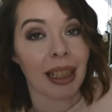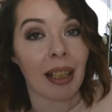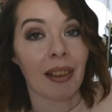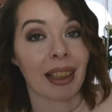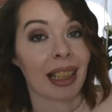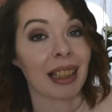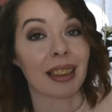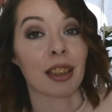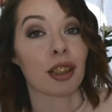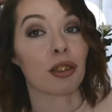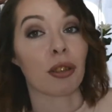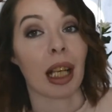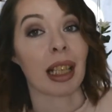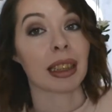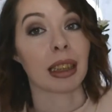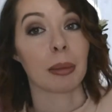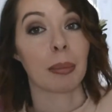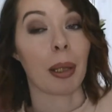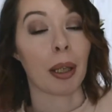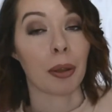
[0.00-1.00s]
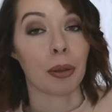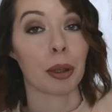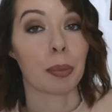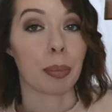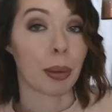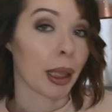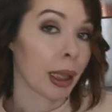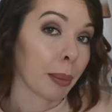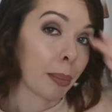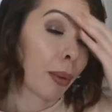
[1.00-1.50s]
there and get distracted by all the
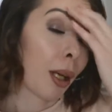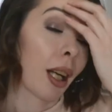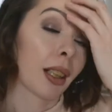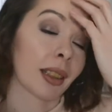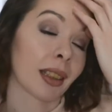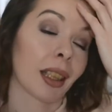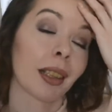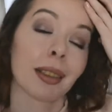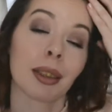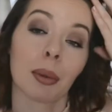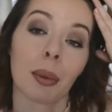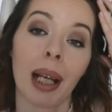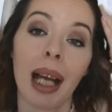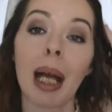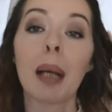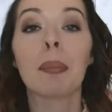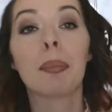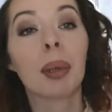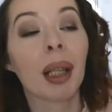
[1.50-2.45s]
pretty bras and underwear,